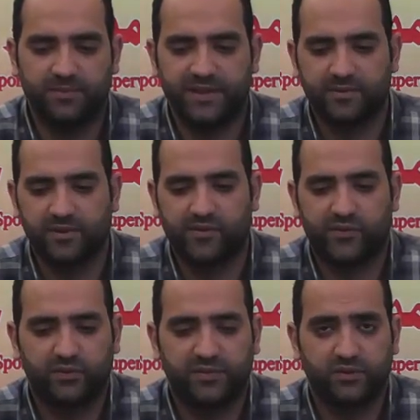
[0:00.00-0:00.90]
people
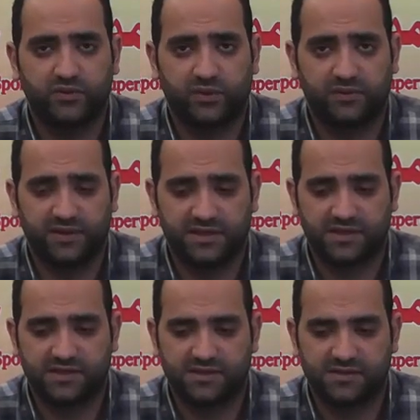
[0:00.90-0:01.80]
through mutual
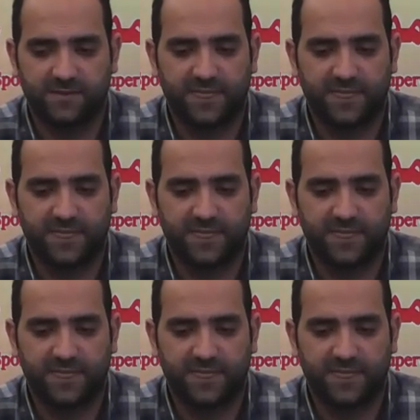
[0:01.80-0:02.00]
visits,